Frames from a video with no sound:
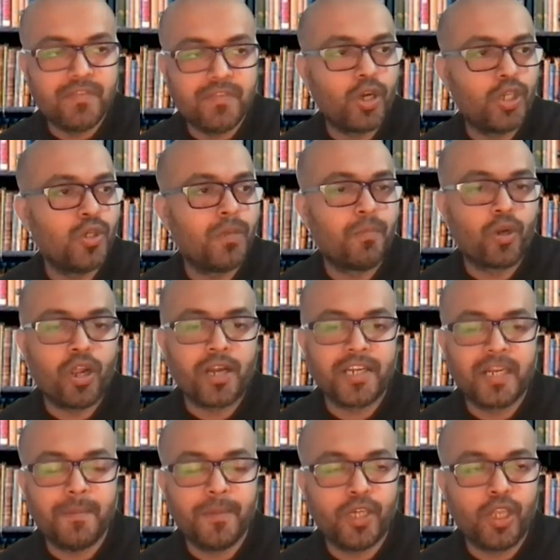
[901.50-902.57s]
for your product
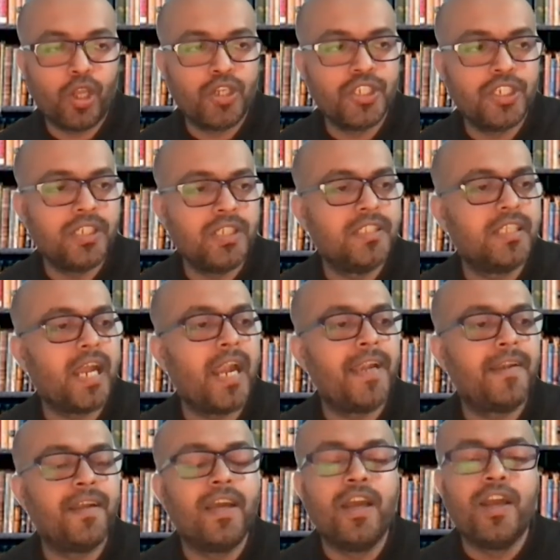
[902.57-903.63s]
terminologies
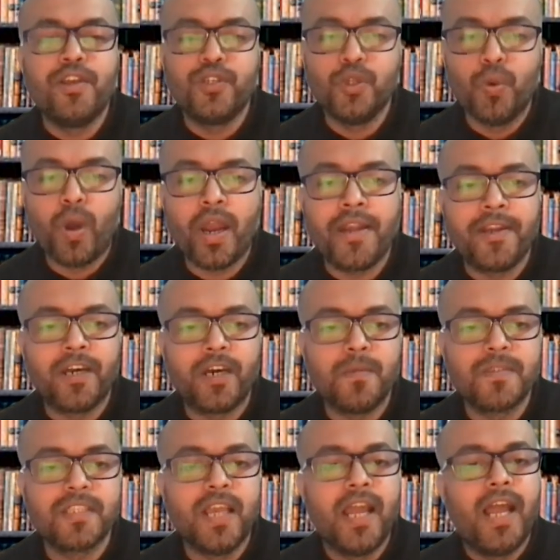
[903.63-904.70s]
and UI
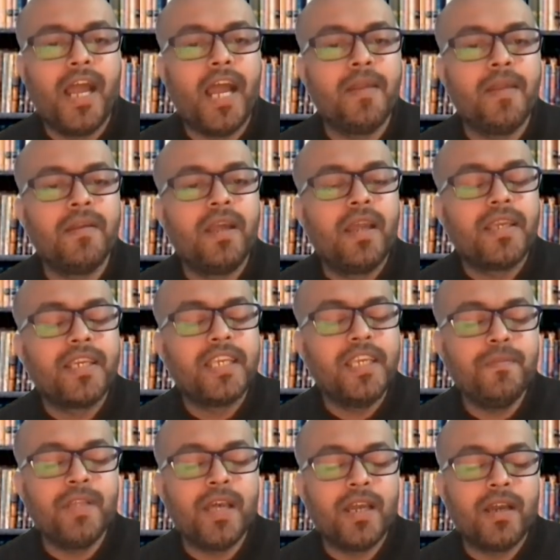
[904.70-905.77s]
terms, and
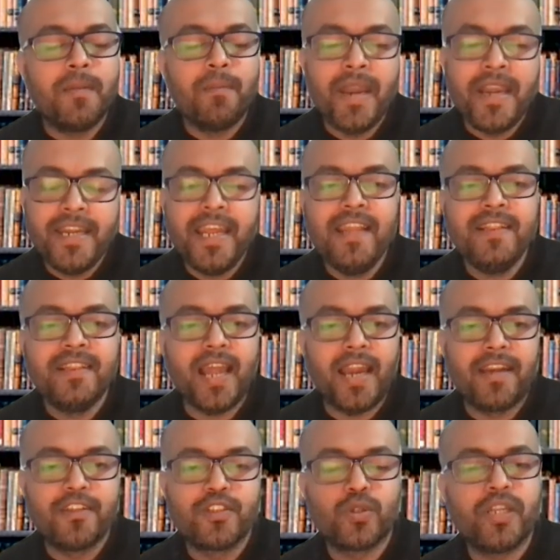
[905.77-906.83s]
keep maintain
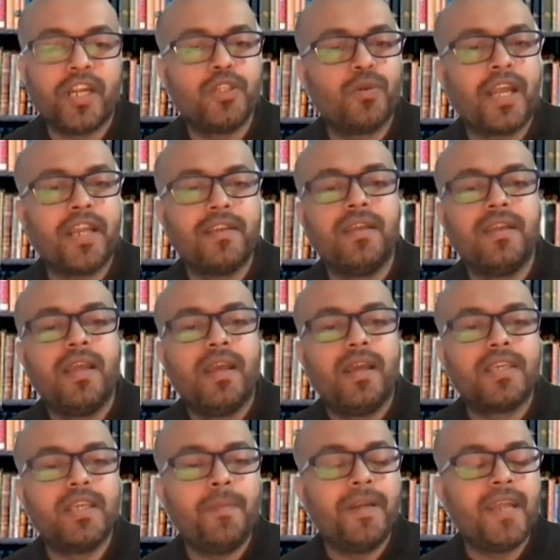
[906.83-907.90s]
that so that you can
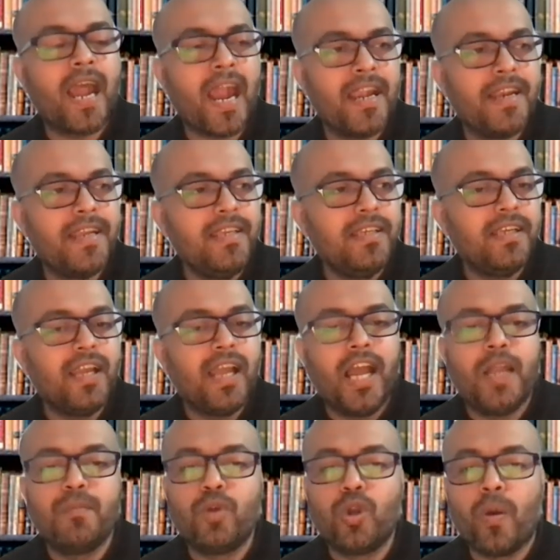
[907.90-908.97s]
keep it handy
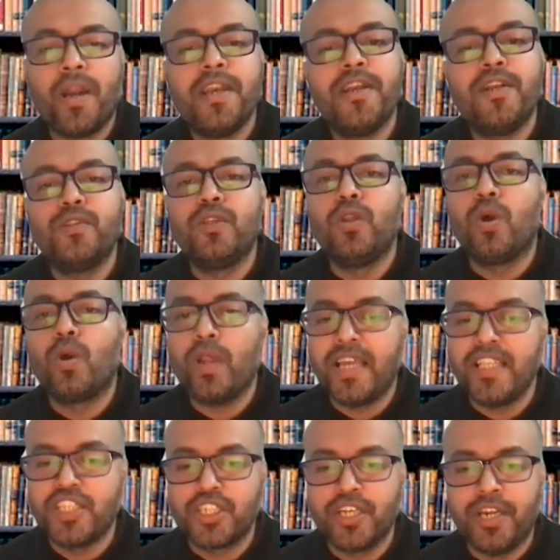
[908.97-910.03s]
and provide it to the
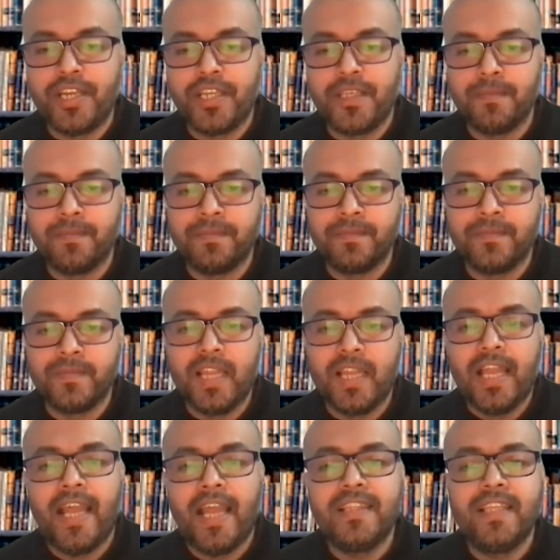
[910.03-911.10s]
localization team,
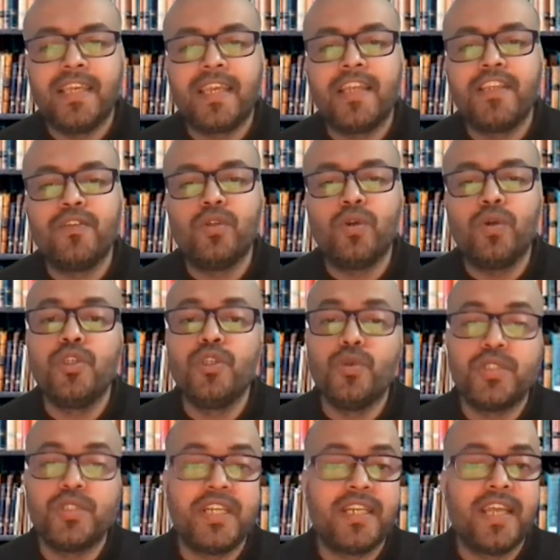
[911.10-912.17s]
and they can
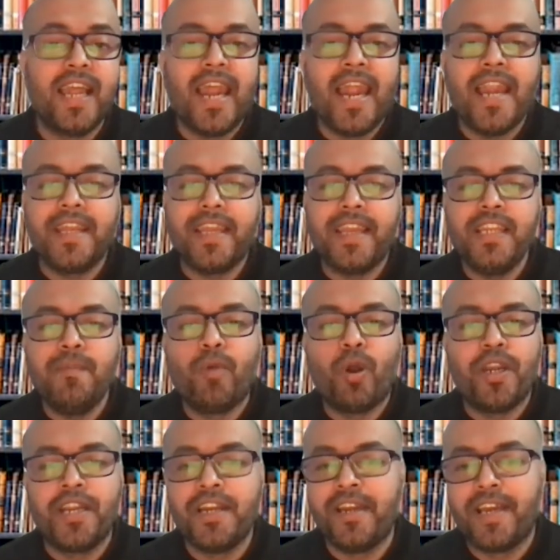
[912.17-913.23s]
use it at any
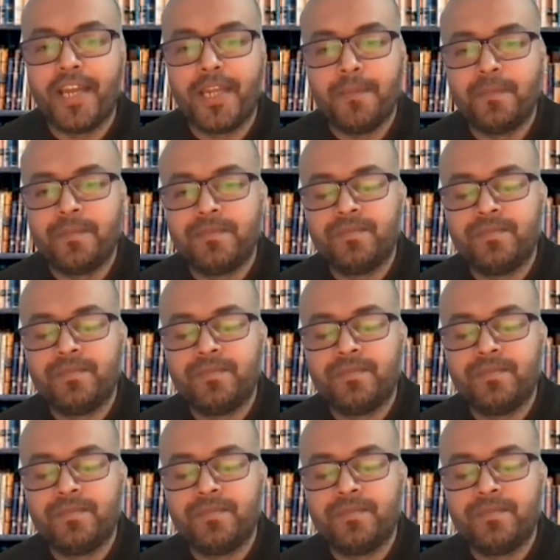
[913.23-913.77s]
point in time.